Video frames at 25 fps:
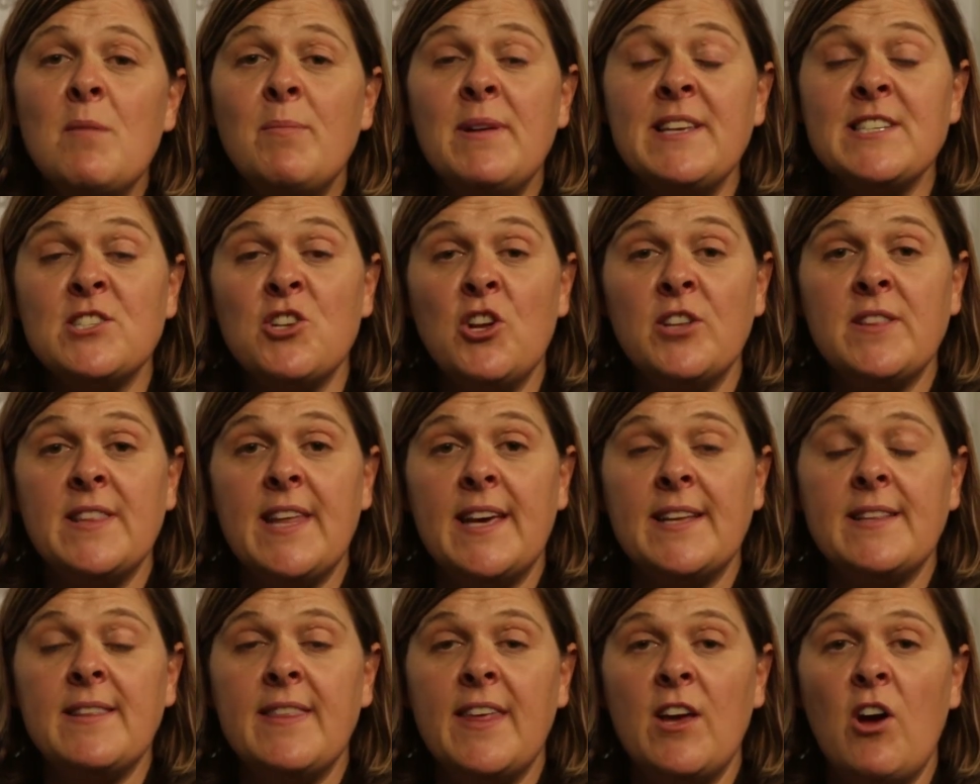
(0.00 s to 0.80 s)
Please note
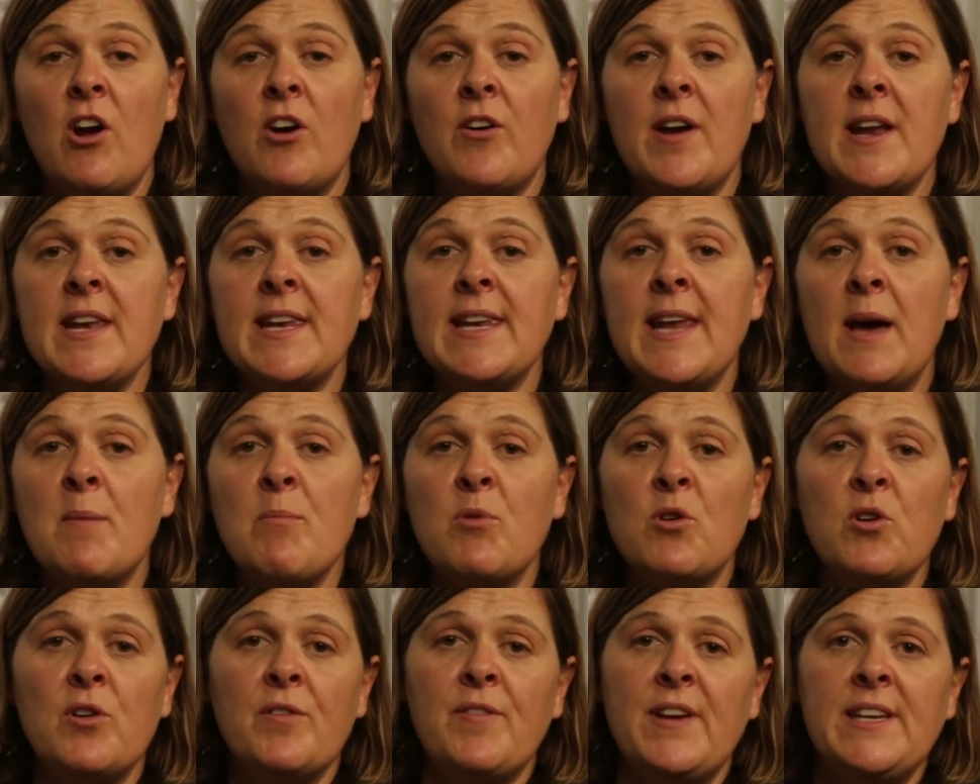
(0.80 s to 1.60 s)
that there are a
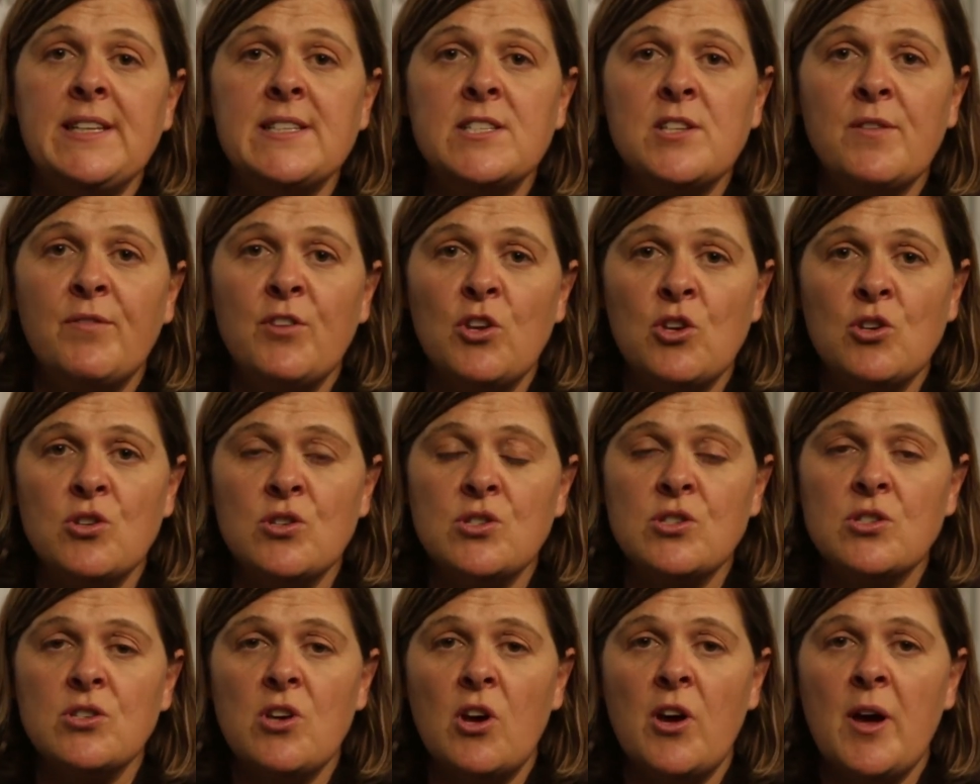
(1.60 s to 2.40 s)
number of
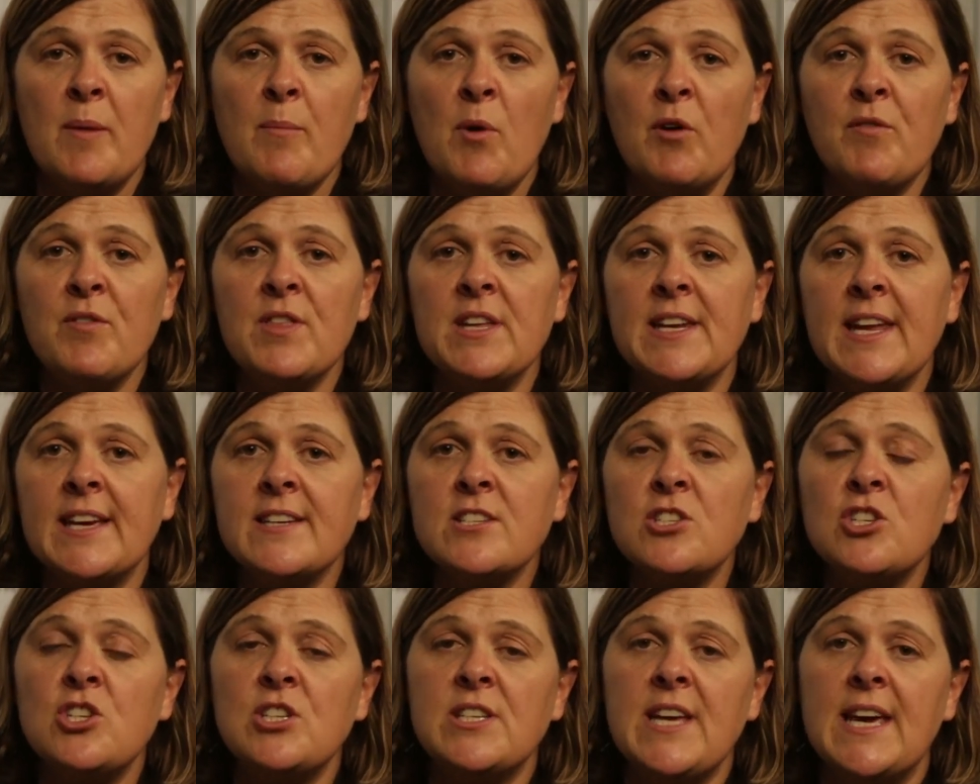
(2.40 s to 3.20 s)
interviews over the
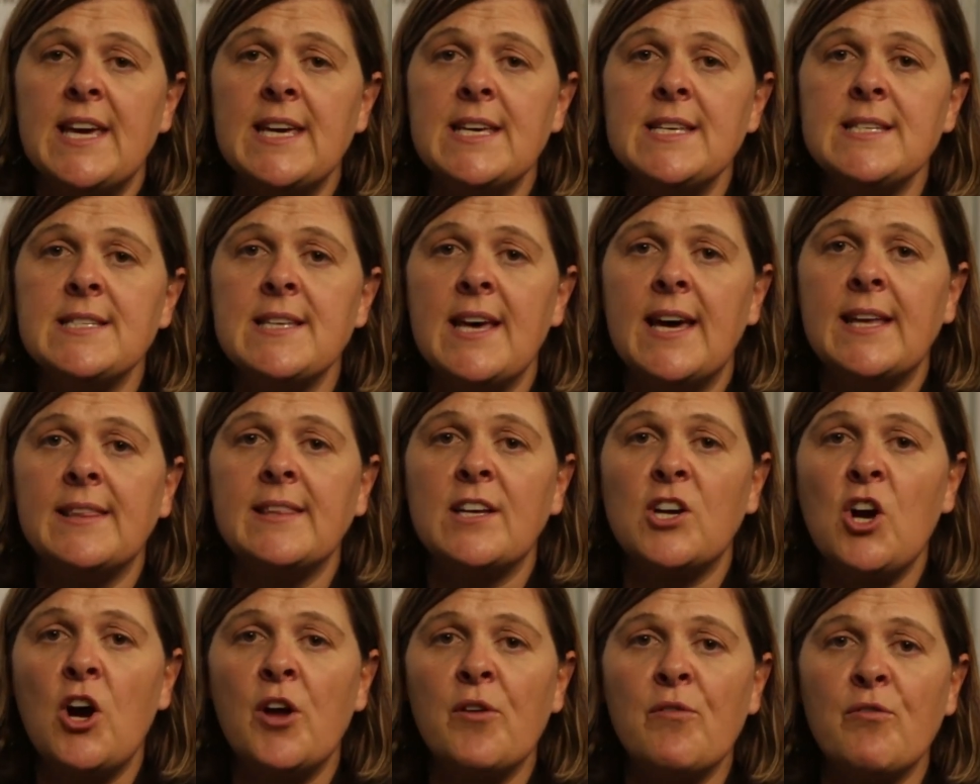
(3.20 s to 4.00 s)
next 2 days at
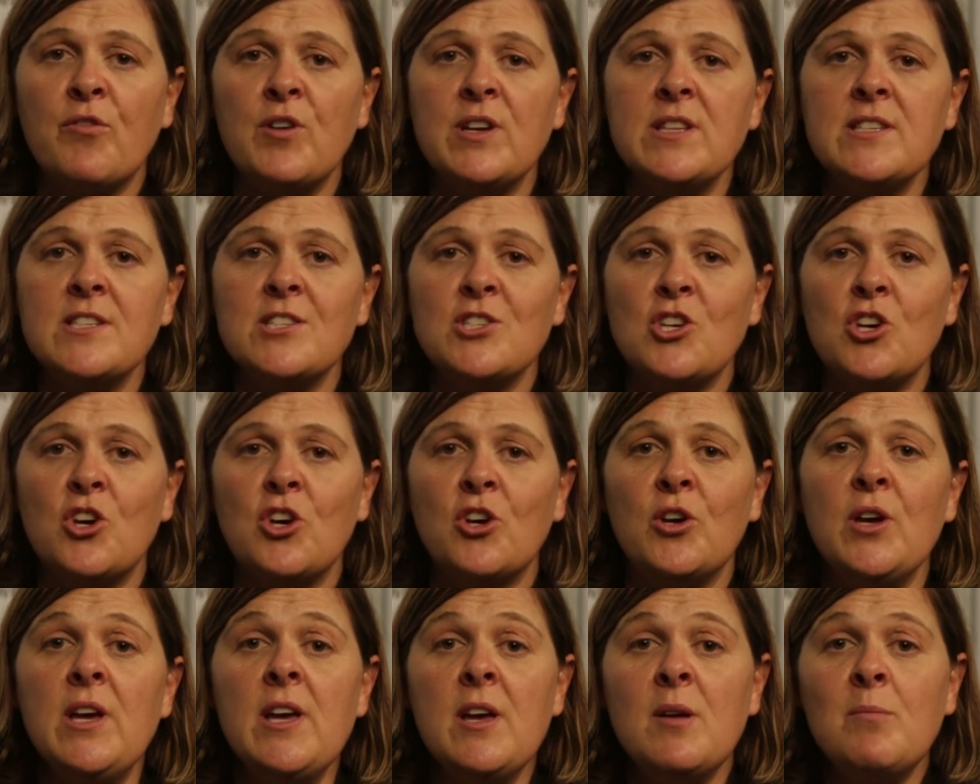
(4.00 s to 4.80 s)
the conference,
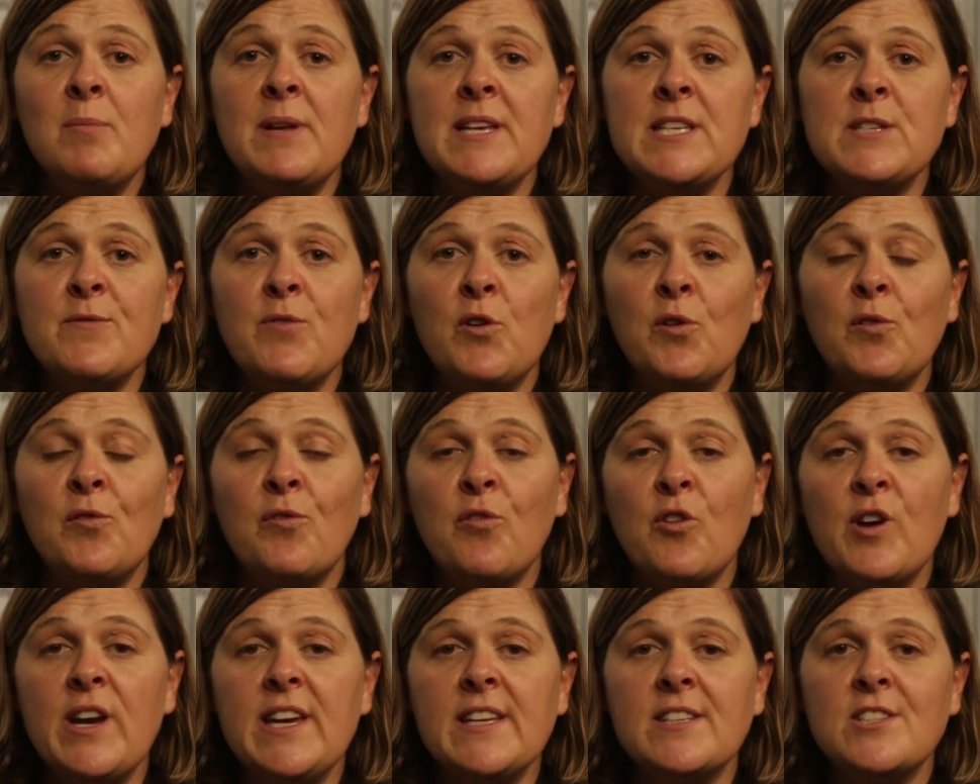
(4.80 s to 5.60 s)
so please feel
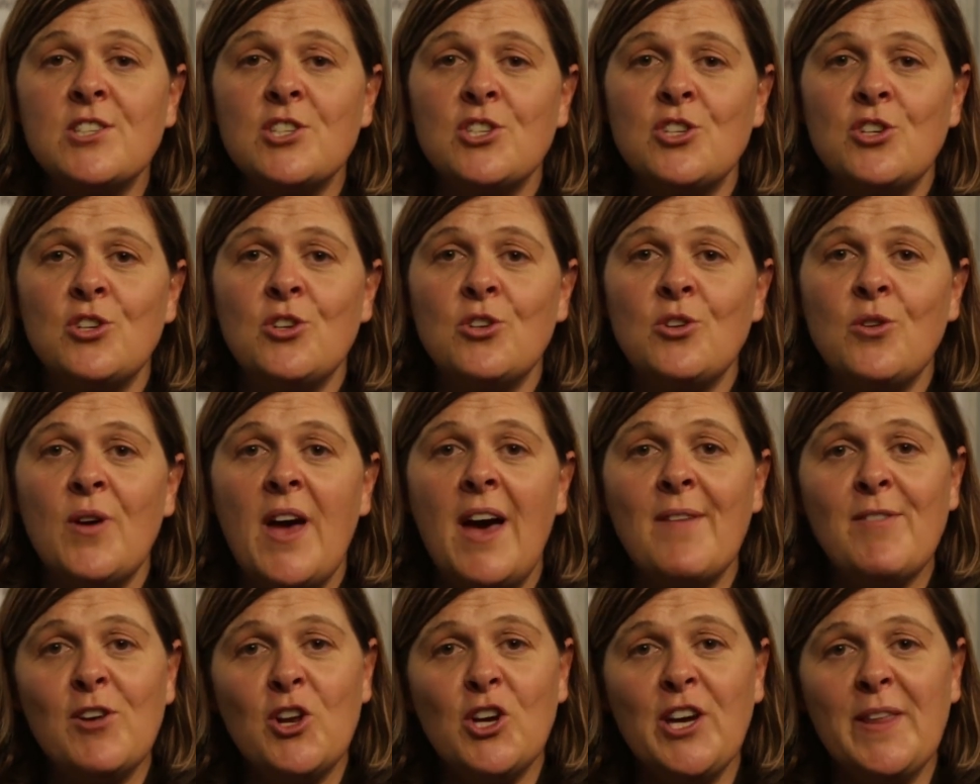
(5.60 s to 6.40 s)
free to
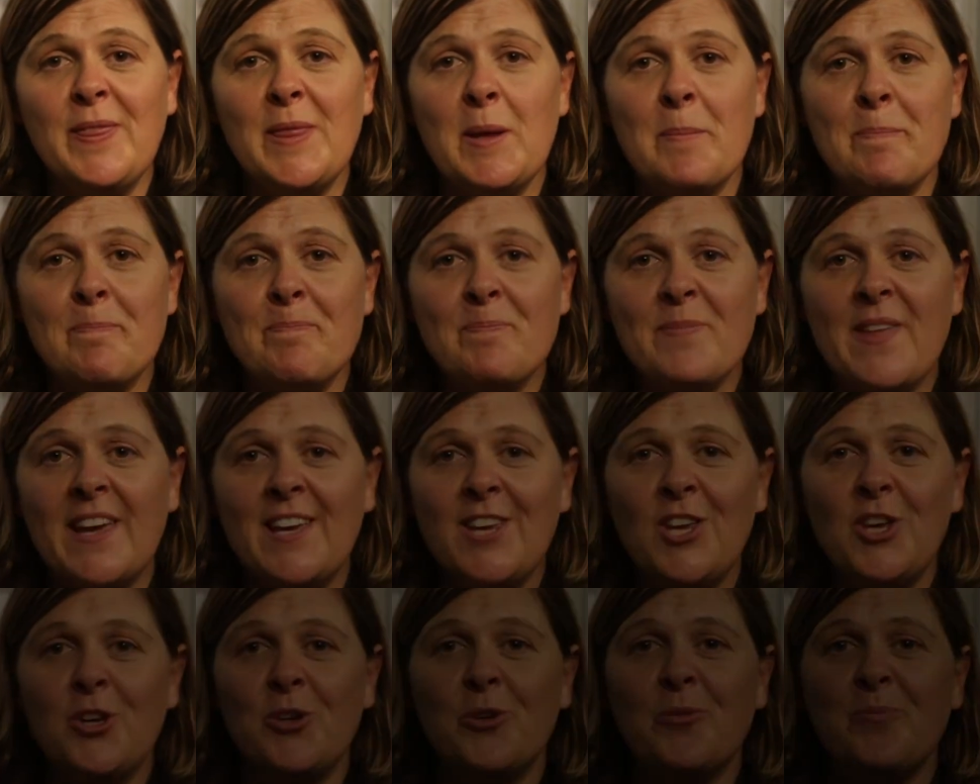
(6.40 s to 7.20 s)
have a look at them.
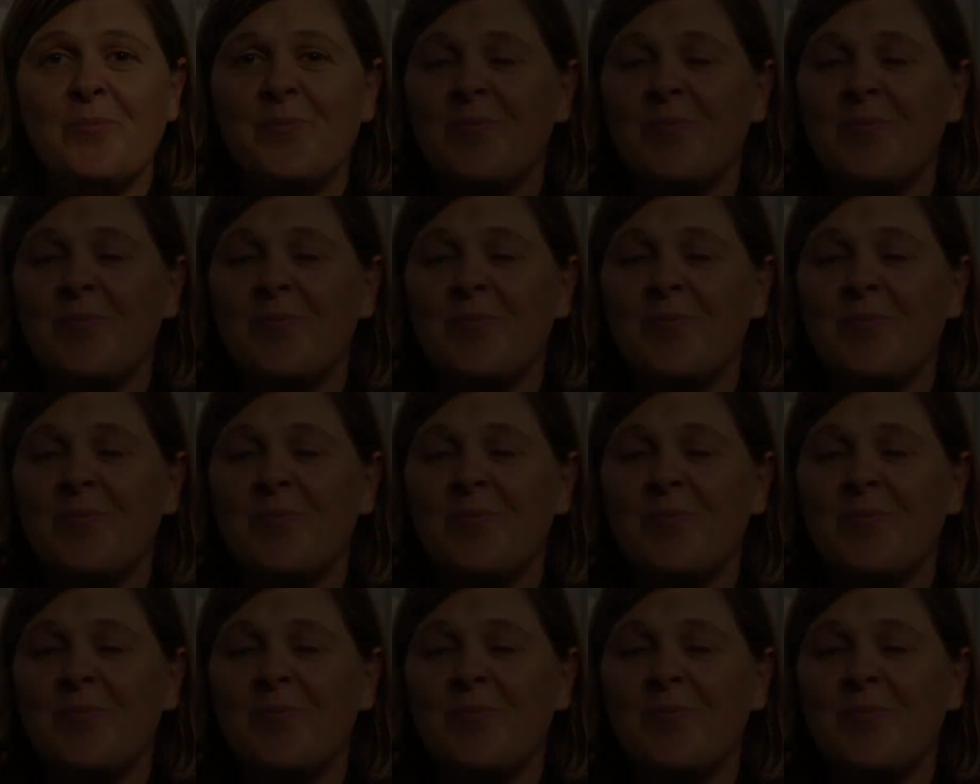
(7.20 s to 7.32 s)
Thank you.